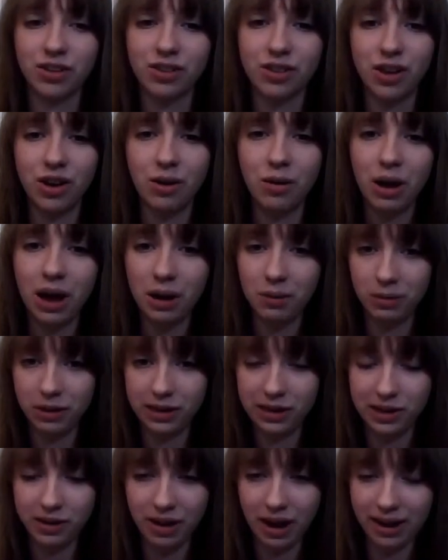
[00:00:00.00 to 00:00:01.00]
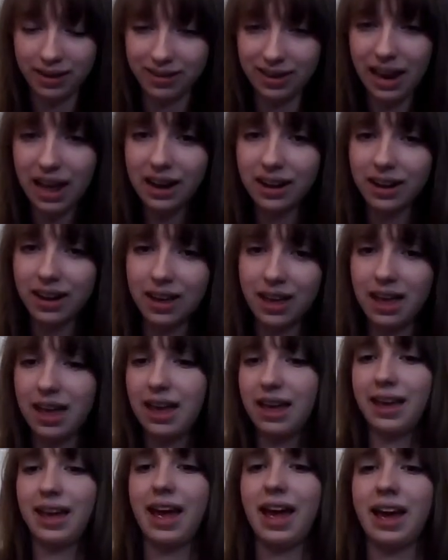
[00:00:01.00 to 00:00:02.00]
So I wish you guys luck,
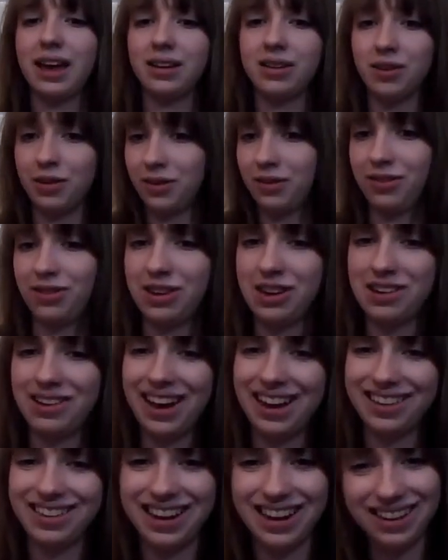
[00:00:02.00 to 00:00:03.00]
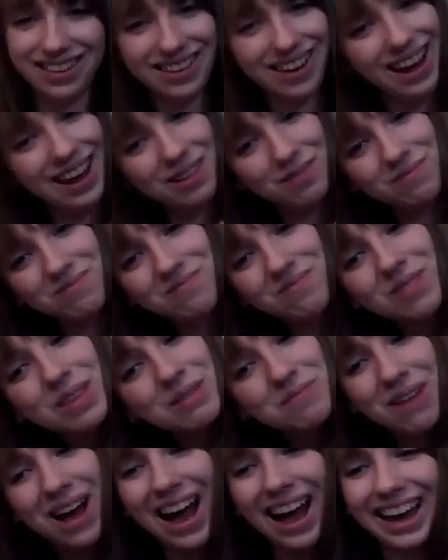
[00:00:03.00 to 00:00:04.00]
and I'll see you guys next time.
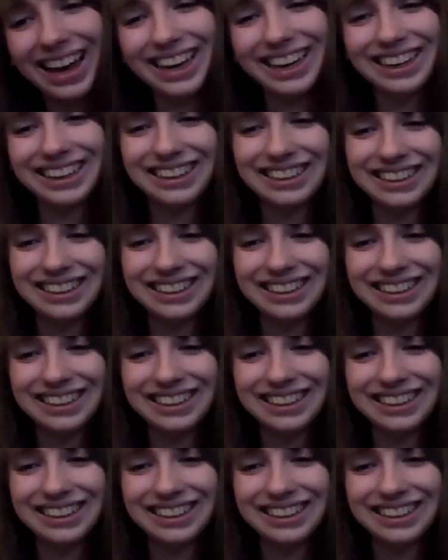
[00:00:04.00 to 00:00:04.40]
Bye.